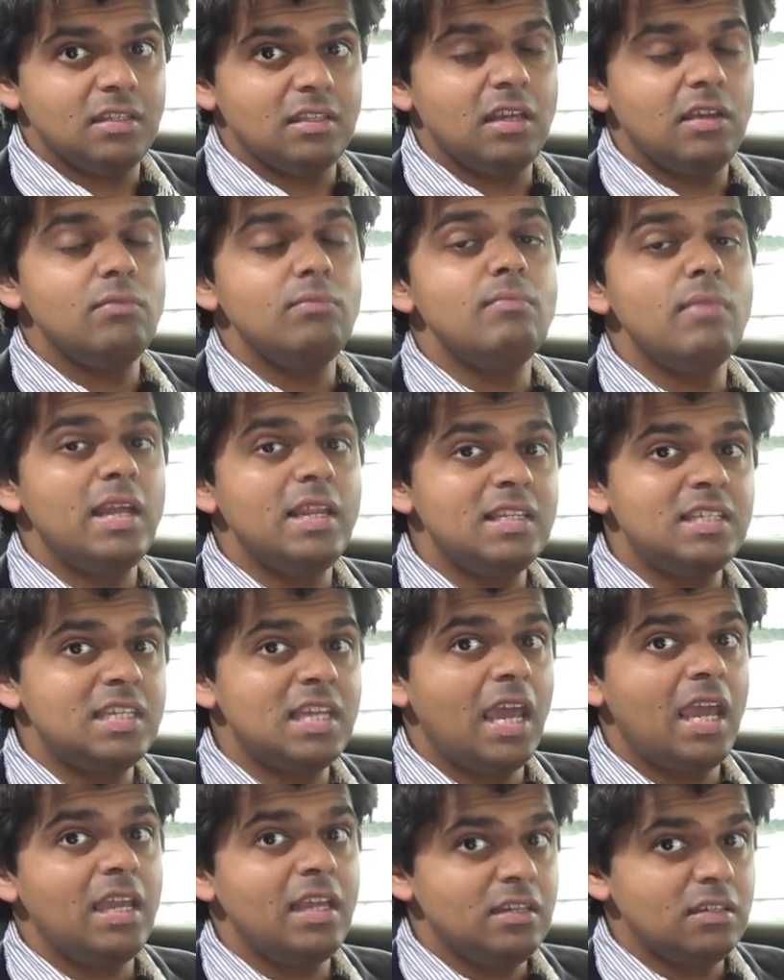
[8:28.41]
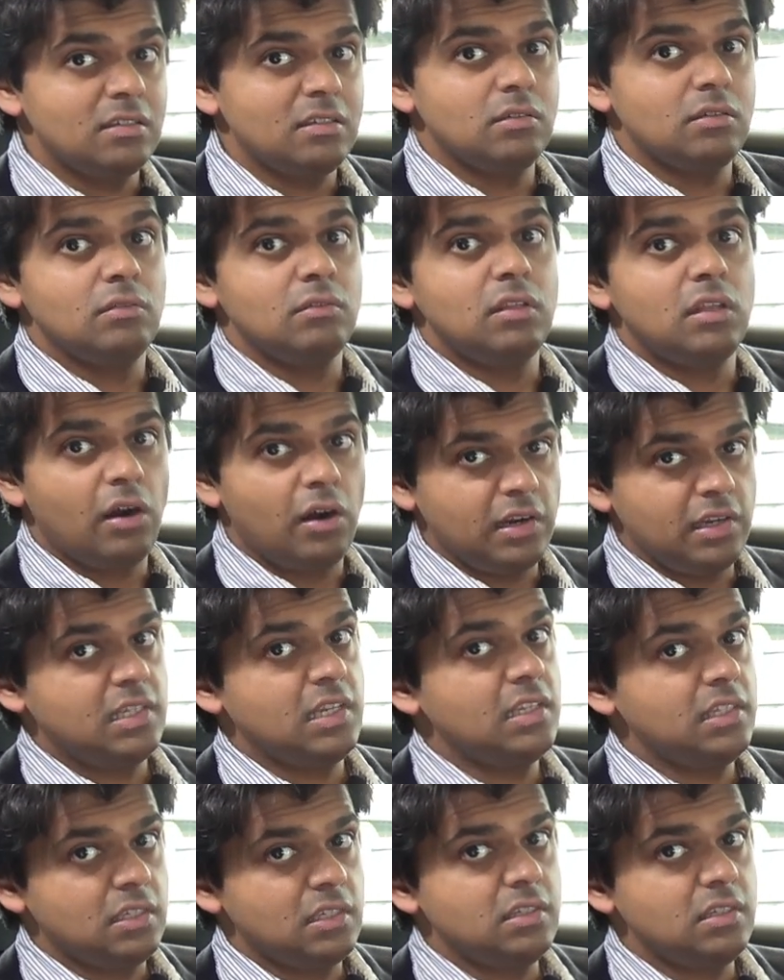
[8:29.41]
They maintained their
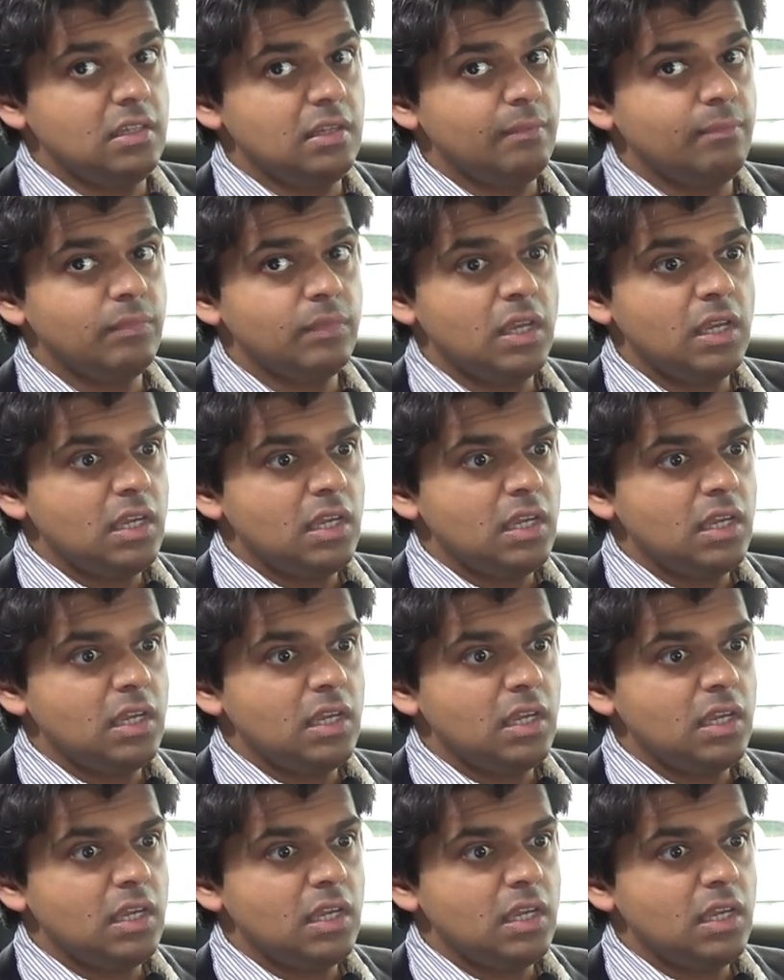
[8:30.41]
identity.